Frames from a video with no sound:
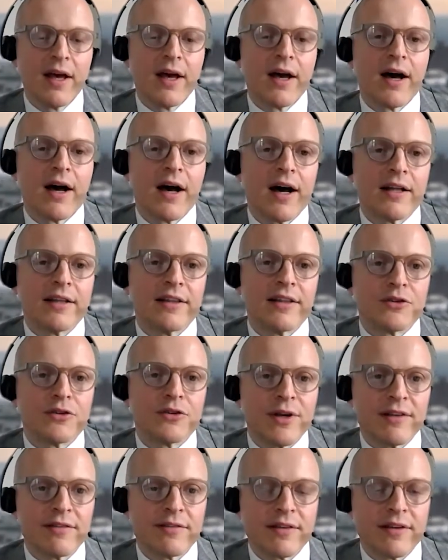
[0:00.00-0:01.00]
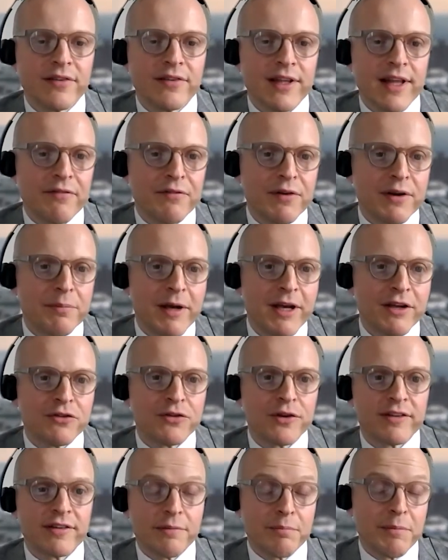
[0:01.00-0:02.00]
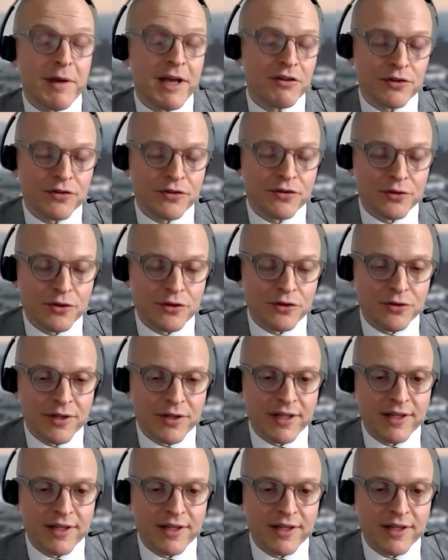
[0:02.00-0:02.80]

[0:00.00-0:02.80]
Uh, the risk with every major, it's a major surgery,